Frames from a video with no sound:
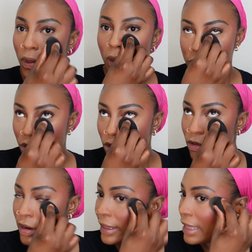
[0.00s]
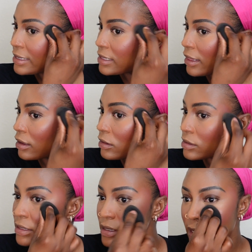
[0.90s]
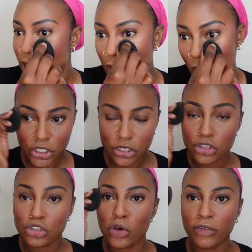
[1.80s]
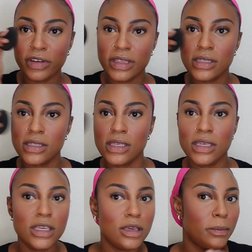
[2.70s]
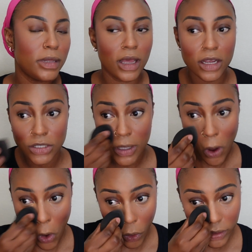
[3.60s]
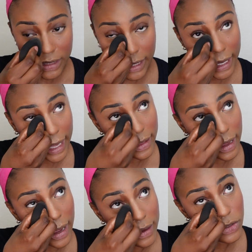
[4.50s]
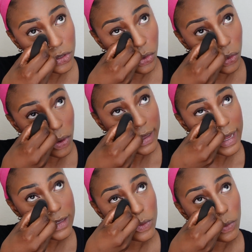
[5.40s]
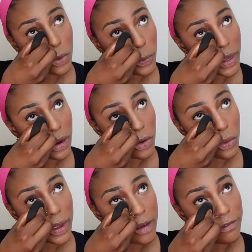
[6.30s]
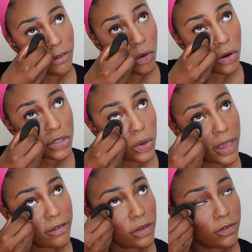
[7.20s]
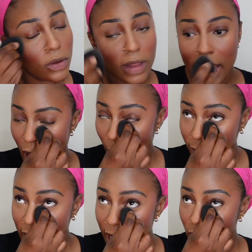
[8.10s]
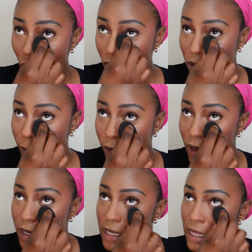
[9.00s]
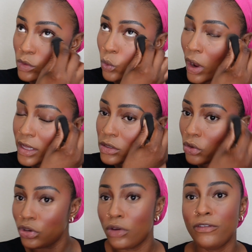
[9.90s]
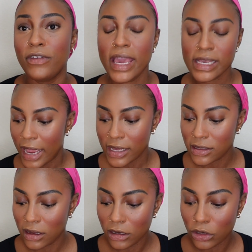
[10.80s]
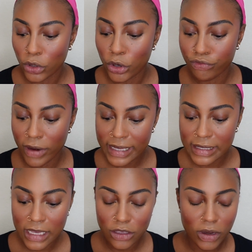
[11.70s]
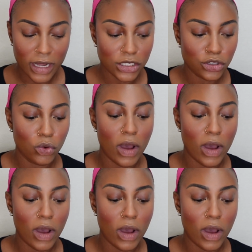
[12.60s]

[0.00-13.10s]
So you realize that the concealer just softens the blush all together. So that's what we are going for. So if you feel like applying all the products at once on your face is gonna look crazy, you can just go